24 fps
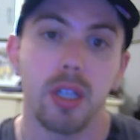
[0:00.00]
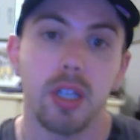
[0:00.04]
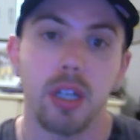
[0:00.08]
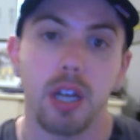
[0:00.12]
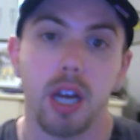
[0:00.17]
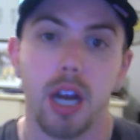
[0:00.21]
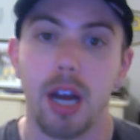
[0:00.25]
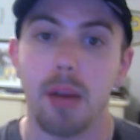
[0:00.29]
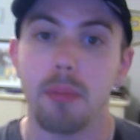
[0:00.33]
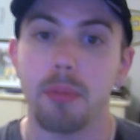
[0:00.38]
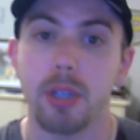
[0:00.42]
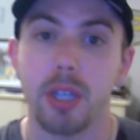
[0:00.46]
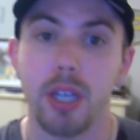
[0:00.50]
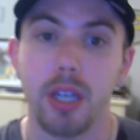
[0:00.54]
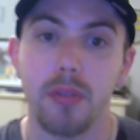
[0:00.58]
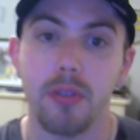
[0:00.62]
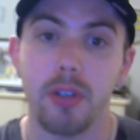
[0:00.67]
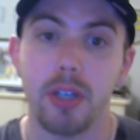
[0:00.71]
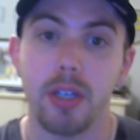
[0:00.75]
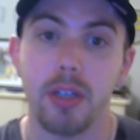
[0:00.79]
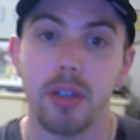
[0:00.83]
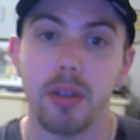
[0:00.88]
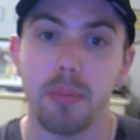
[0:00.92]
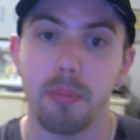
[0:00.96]
I'm
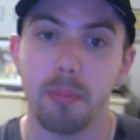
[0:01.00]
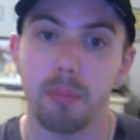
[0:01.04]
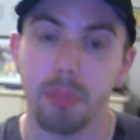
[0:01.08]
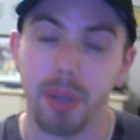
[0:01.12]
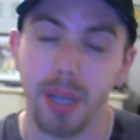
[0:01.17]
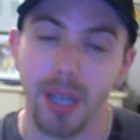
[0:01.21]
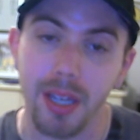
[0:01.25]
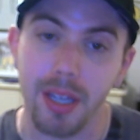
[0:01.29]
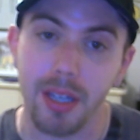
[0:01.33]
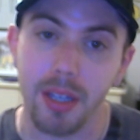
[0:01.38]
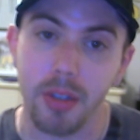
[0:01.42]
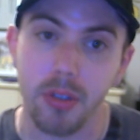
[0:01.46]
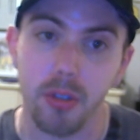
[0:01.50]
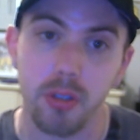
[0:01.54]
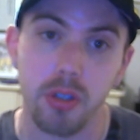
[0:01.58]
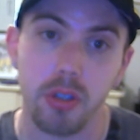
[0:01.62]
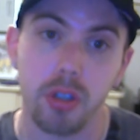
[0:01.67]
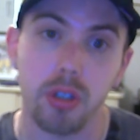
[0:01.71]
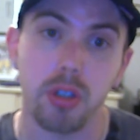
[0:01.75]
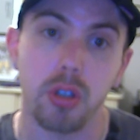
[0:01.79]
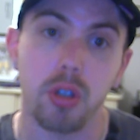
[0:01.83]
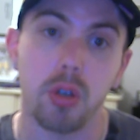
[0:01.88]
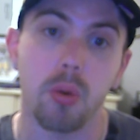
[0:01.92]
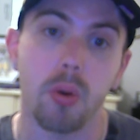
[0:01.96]
giving Pickens
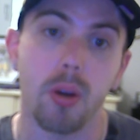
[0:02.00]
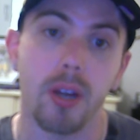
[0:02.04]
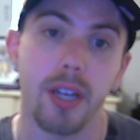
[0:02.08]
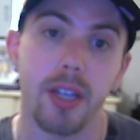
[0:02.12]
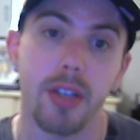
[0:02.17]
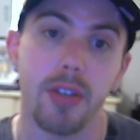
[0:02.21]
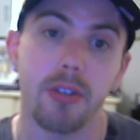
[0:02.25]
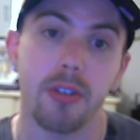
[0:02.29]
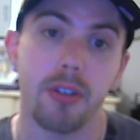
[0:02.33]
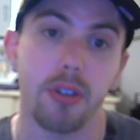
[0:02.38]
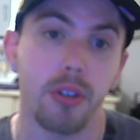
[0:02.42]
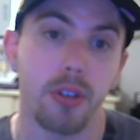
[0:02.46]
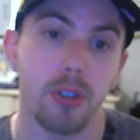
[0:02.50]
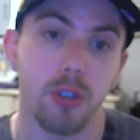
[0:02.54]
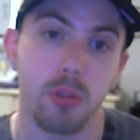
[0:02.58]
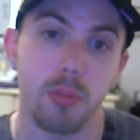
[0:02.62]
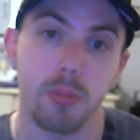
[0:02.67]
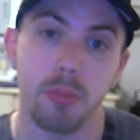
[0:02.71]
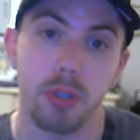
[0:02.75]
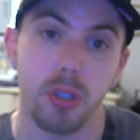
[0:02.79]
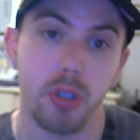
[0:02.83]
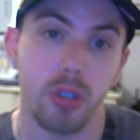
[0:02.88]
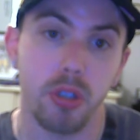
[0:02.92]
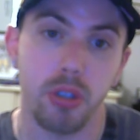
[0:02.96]
the credit to his
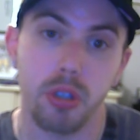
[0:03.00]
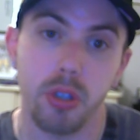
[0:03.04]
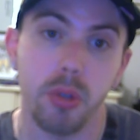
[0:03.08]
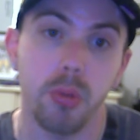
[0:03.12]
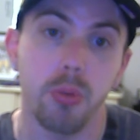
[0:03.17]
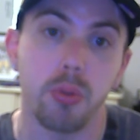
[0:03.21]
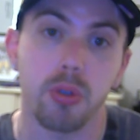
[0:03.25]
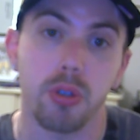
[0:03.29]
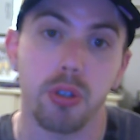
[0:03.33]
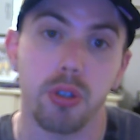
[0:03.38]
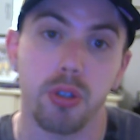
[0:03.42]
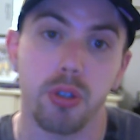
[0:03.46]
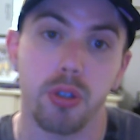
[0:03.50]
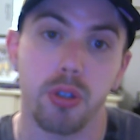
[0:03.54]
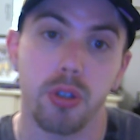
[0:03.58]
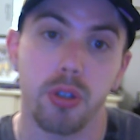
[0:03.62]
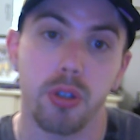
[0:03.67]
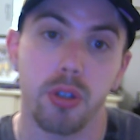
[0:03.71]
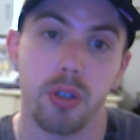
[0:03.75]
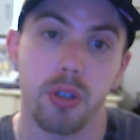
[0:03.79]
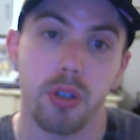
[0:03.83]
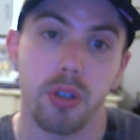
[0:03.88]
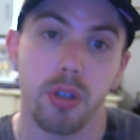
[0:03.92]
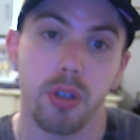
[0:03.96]
misuse,
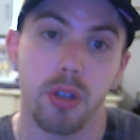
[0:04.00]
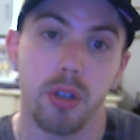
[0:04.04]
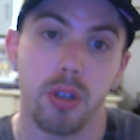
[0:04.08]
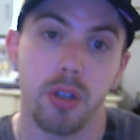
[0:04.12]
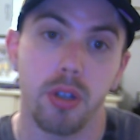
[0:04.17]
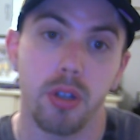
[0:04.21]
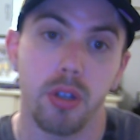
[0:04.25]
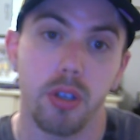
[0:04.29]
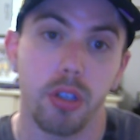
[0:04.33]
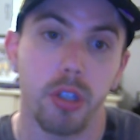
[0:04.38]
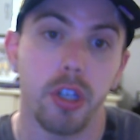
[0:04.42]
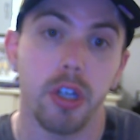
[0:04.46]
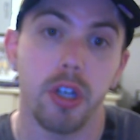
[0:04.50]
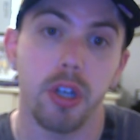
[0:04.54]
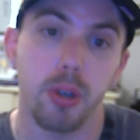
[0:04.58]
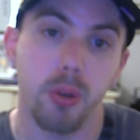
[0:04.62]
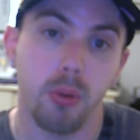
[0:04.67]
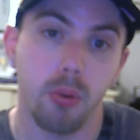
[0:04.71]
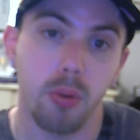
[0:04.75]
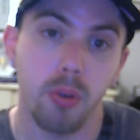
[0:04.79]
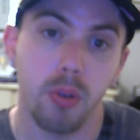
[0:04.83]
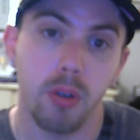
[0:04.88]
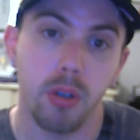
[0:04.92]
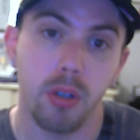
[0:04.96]
you
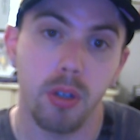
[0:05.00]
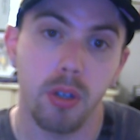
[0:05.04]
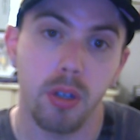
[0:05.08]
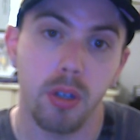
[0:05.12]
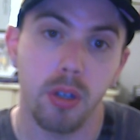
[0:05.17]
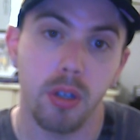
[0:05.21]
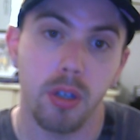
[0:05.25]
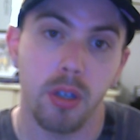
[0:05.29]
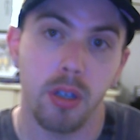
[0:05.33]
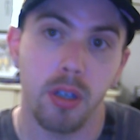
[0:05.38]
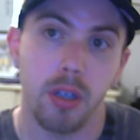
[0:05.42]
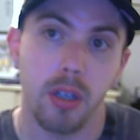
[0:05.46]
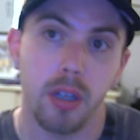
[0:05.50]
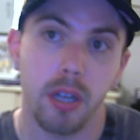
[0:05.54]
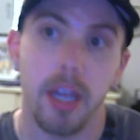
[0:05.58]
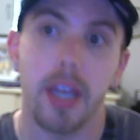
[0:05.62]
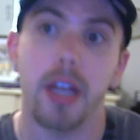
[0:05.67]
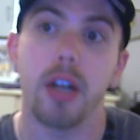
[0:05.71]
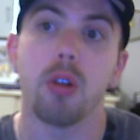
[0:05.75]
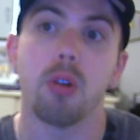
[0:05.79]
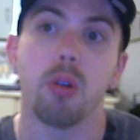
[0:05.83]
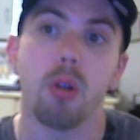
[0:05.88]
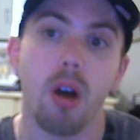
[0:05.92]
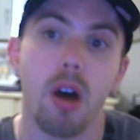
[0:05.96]
know?
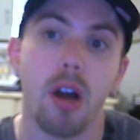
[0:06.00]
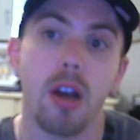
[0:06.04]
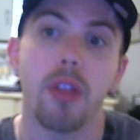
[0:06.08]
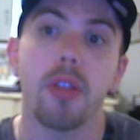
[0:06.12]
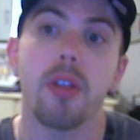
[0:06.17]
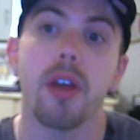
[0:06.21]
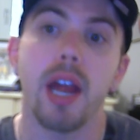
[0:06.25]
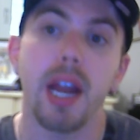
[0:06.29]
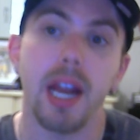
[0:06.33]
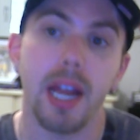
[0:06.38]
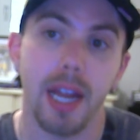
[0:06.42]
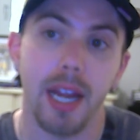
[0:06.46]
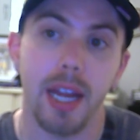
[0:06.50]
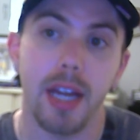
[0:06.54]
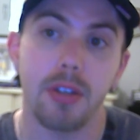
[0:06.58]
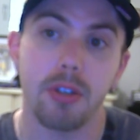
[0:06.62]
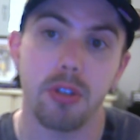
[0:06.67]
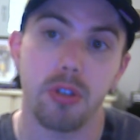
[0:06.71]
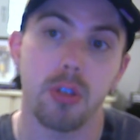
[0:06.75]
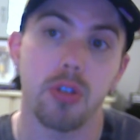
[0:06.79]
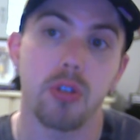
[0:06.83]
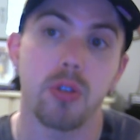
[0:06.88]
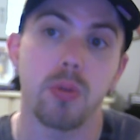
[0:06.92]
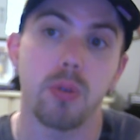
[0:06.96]
And a lot of that has
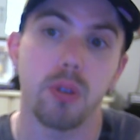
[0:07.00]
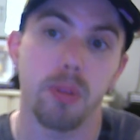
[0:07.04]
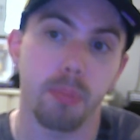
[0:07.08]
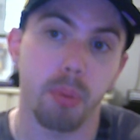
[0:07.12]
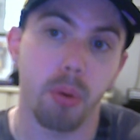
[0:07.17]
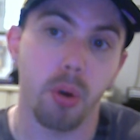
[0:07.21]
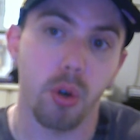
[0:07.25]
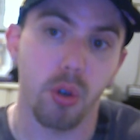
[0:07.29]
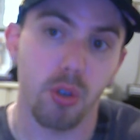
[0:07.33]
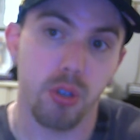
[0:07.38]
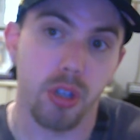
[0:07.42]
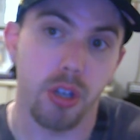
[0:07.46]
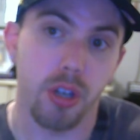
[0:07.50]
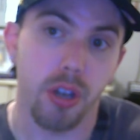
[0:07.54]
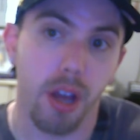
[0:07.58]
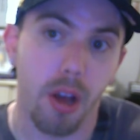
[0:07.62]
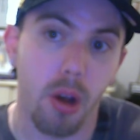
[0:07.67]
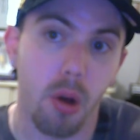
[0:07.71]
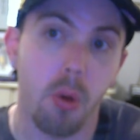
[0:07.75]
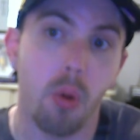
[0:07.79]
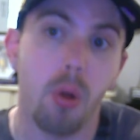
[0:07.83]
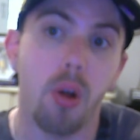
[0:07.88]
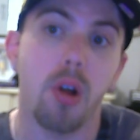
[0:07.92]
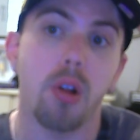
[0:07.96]
to do with
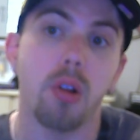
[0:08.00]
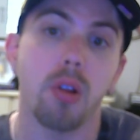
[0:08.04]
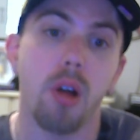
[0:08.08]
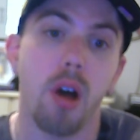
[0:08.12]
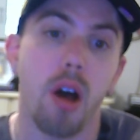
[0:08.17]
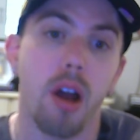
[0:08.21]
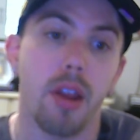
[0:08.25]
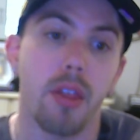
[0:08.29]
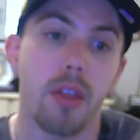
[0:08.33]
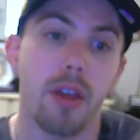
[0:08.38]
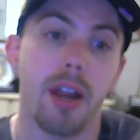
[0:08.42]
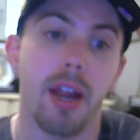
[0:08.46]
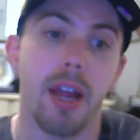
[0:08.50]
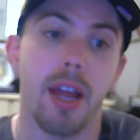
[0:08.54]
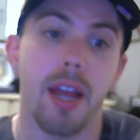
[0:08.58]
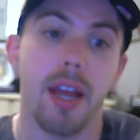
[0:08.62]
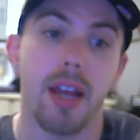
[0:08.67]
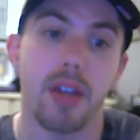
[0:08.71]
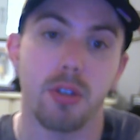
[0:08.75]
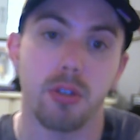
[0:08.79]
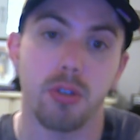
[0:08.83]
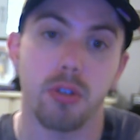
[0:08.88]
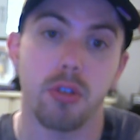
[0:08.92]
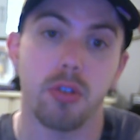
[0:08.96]
personnel, a lot of that
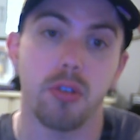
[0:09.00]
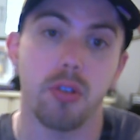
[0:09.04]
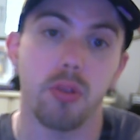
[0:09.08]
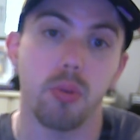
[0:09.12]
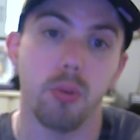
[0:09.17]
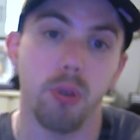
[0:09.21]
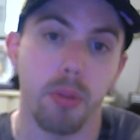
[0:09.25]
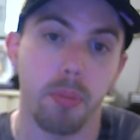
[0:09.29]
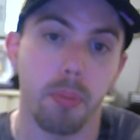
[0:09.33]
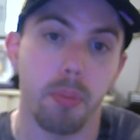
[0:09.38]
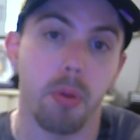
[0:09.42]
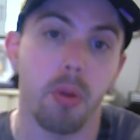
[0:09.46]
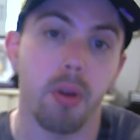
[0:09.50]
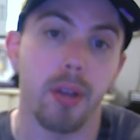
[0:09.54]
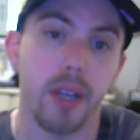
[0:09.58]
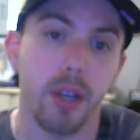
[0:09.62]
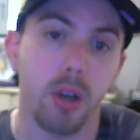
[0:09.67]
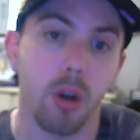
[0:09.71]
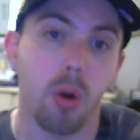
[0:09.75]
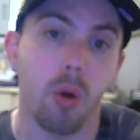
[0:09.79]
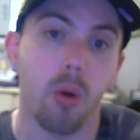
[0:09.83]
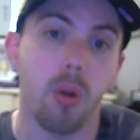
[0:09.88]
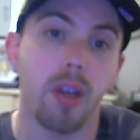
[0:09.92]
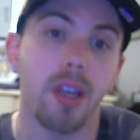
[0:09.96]
has to do with play
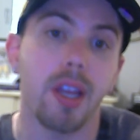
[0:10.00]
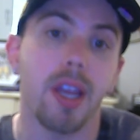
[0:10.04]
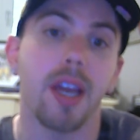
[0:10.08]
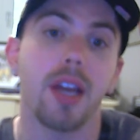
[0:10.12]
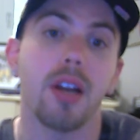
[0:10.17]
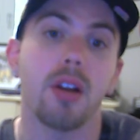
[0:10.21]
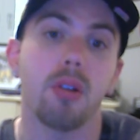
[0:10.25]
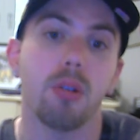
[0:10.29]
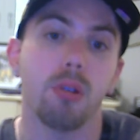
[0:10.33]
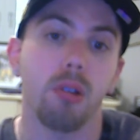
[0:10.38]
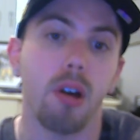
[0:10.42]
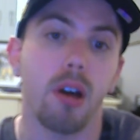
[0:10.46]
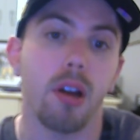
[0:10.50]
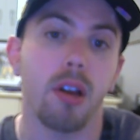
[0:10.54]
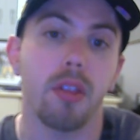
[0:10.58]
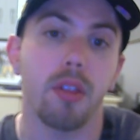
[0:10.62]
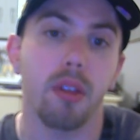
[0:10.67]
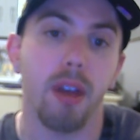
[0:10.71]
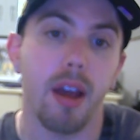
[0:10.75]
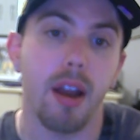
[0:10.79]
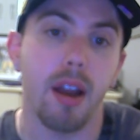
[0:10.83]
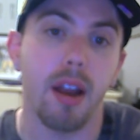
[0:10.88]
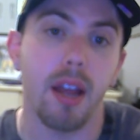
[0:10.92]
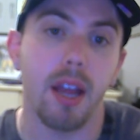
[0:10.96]
calling, and a lot of
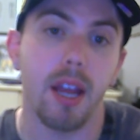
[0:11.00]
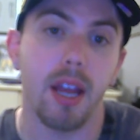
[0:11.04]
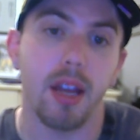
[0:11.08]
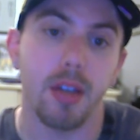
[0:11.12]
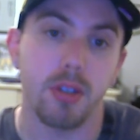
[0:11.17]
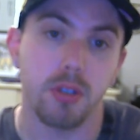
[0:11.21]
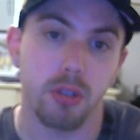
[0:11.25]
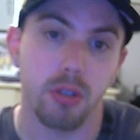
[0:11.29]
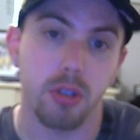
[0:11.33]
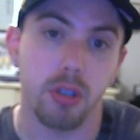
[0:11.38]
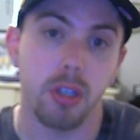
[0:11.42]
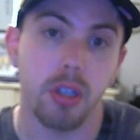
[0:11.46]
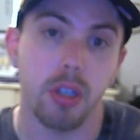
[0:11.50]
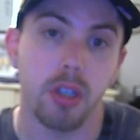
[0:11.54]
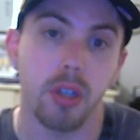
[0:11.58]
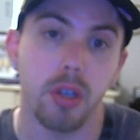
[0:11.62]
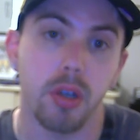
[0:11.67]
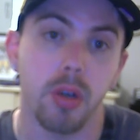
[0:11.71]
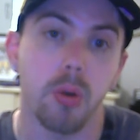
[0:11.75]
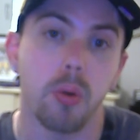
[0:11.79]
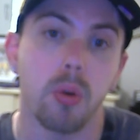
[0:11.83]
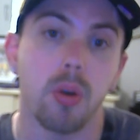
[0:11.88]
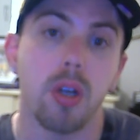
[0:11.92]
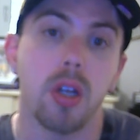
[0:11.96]
that has to
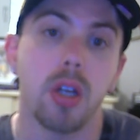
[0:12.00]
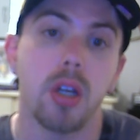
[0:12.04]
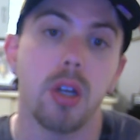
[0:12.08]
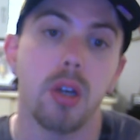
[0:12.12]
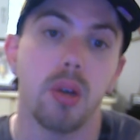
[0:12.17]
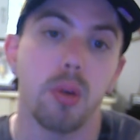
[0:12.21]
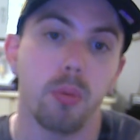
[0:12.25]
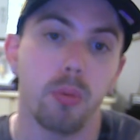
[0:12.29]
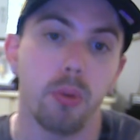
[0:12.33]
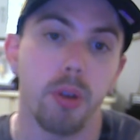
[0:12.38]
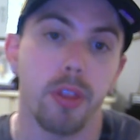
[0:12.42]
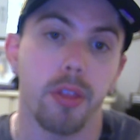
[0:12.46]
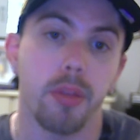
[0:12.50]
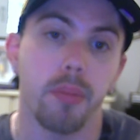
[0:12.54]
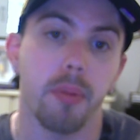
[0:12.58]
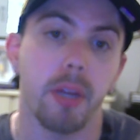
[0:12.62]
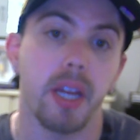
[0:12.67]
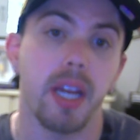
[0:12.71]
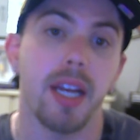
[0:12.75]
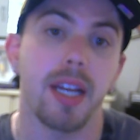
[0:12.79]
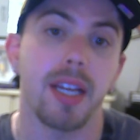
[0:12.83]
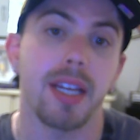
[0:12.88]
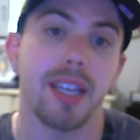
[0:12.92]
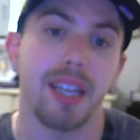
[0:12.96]
go with
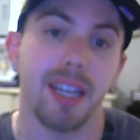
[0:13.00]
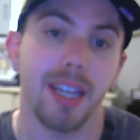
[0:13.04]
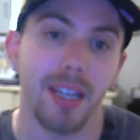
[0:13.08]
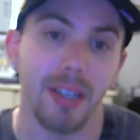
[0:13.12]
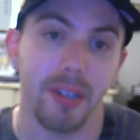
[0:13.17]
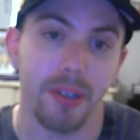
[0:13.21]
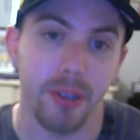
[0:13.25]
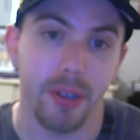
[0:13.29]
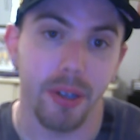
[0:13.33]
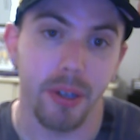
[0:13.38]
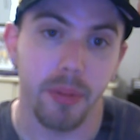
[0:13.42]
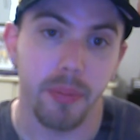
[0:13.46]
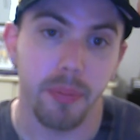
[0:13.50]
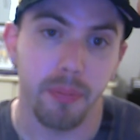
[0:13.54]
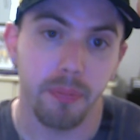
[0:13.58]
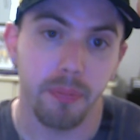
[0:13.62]
Matt Canada.